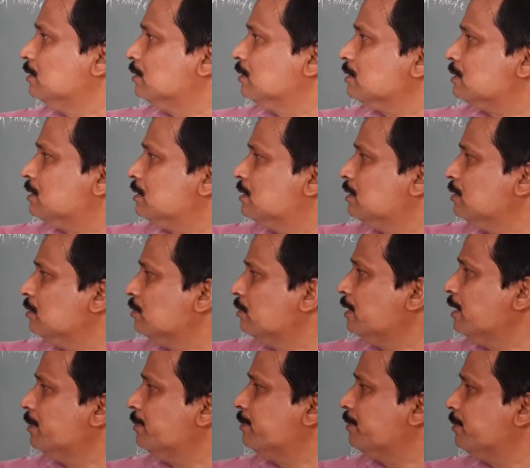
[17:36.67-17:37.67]
just we
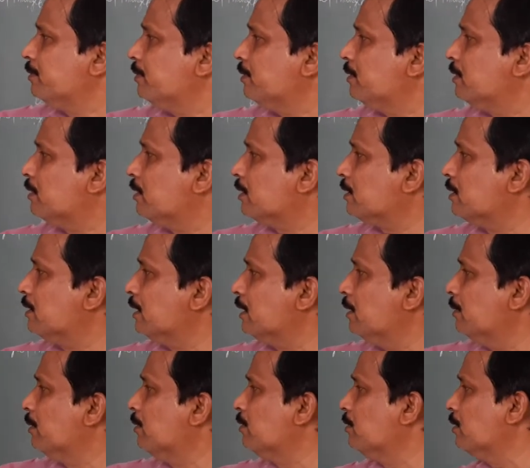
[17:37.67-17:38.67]
have talked
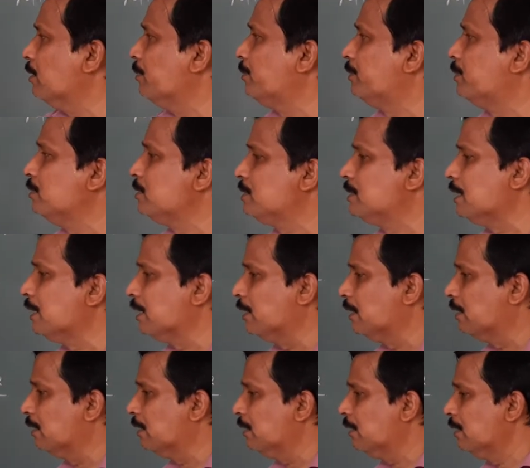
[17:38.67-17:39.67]
about obtuse
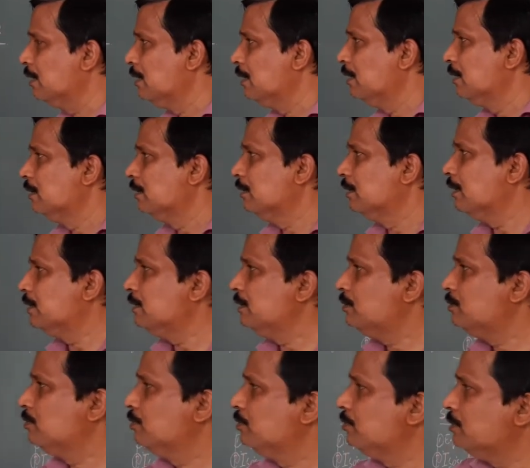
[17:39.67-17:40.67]
angle. That is
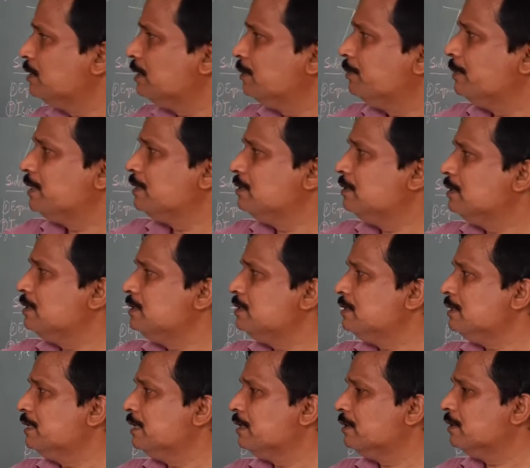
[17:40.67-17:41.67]
whose measure is
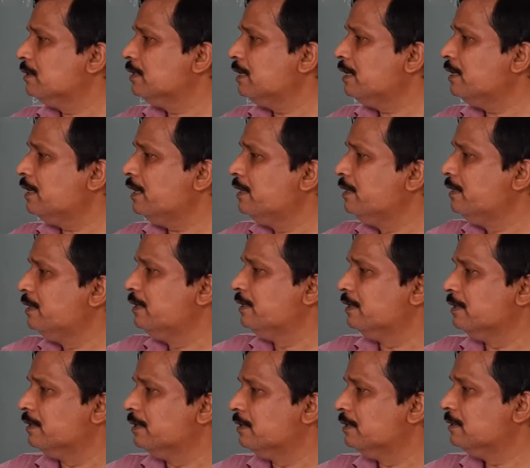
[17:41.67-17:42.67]
greater than 90
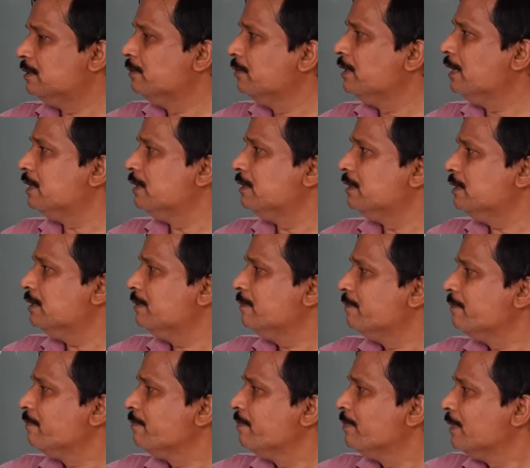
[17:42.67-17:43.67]
degree.
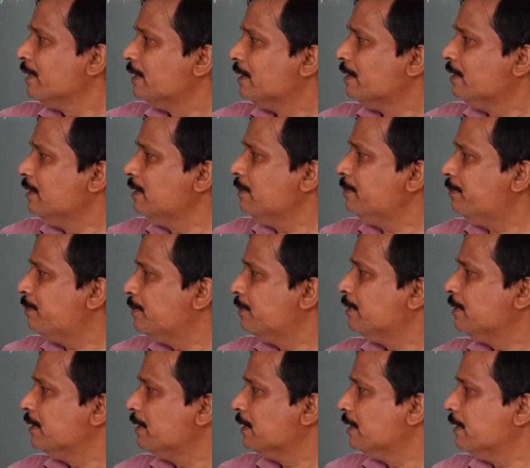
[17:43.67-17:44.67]
Similarly, if
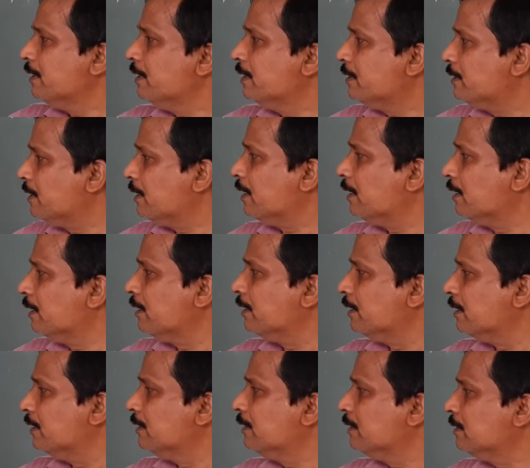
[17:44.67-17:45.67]
a
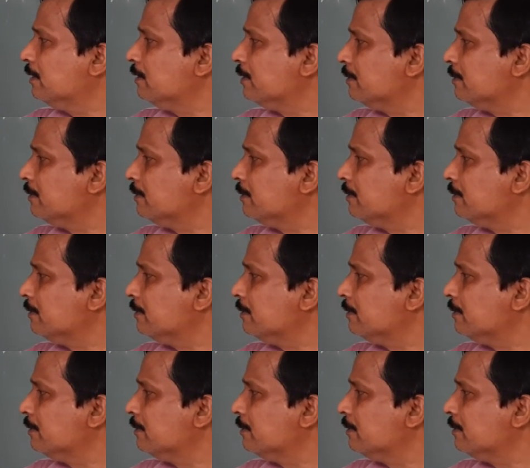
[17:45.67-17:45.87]
triangle